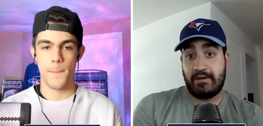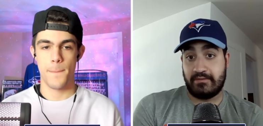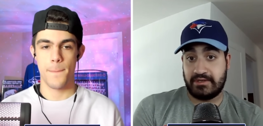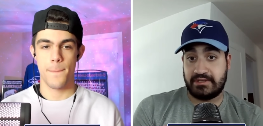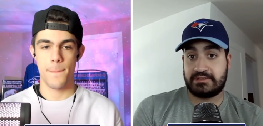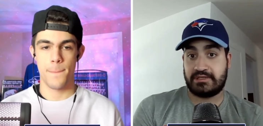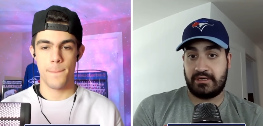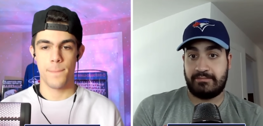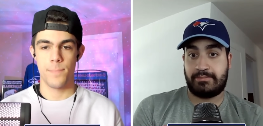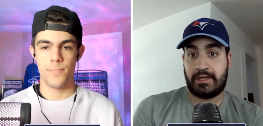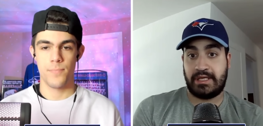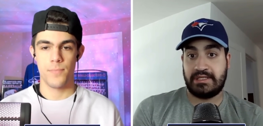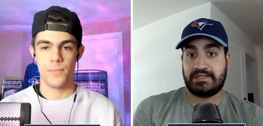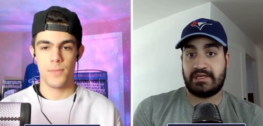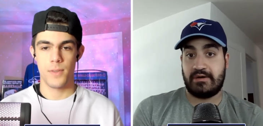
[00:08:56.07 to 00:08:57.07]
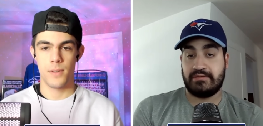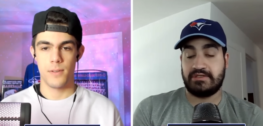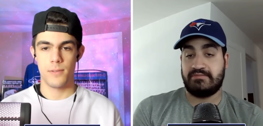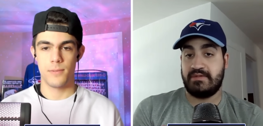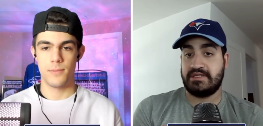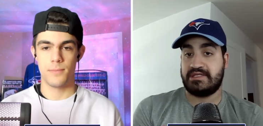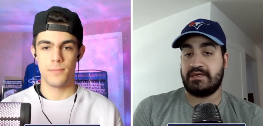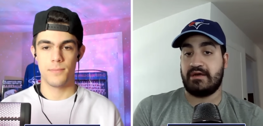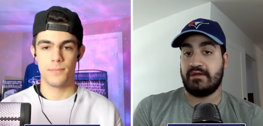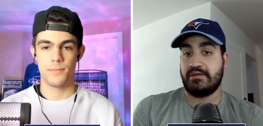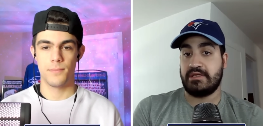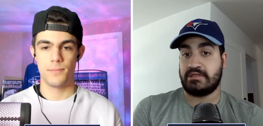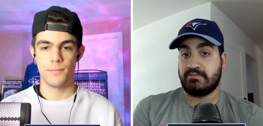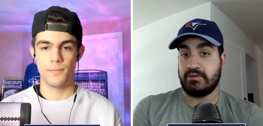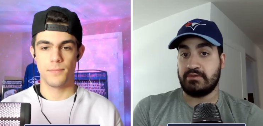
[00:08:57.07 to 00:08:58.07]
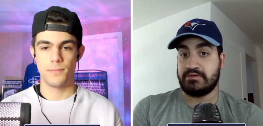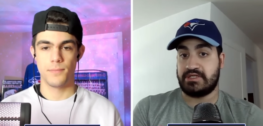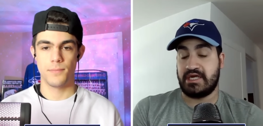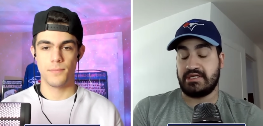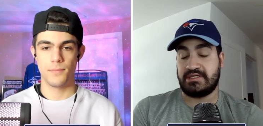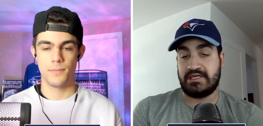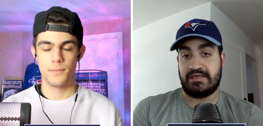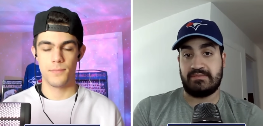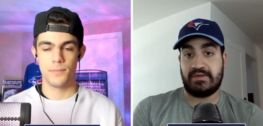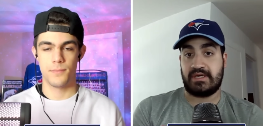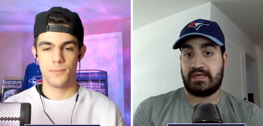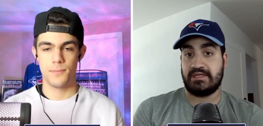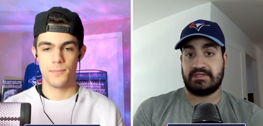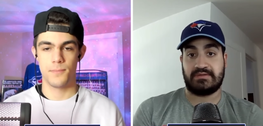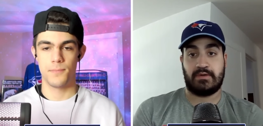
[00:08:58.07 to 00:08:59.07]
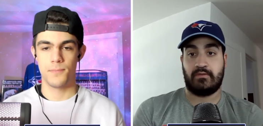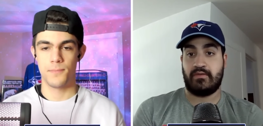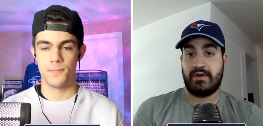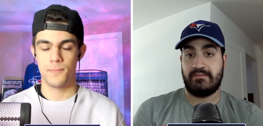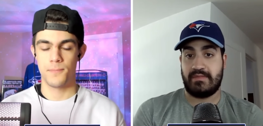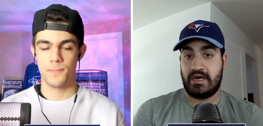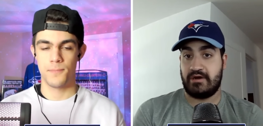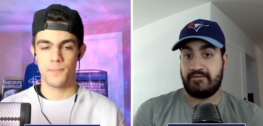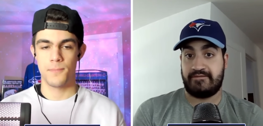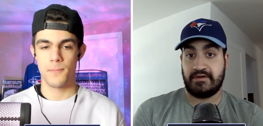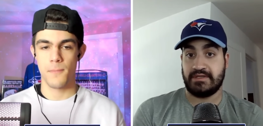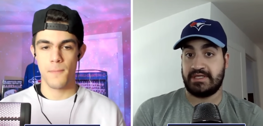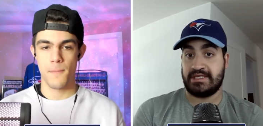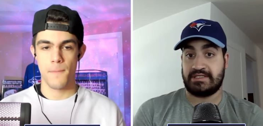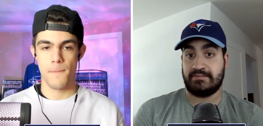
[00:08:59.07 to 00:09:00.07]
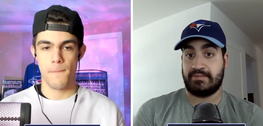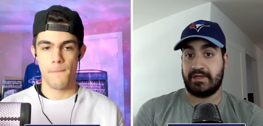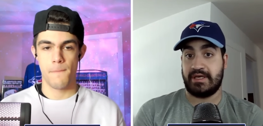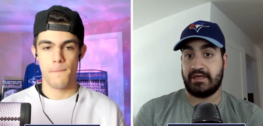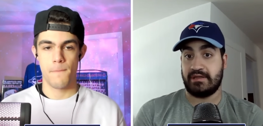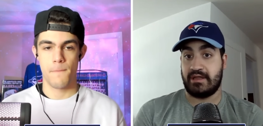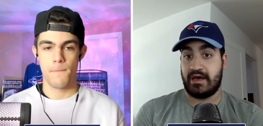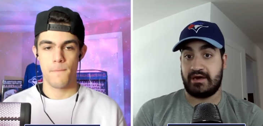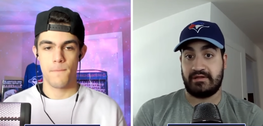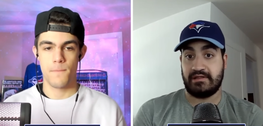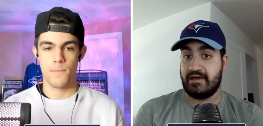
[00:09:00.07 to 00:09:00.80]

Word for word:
Speaker 1: And that was a piece that was missing on this Blue Jay team because Whit Merrifield had to play a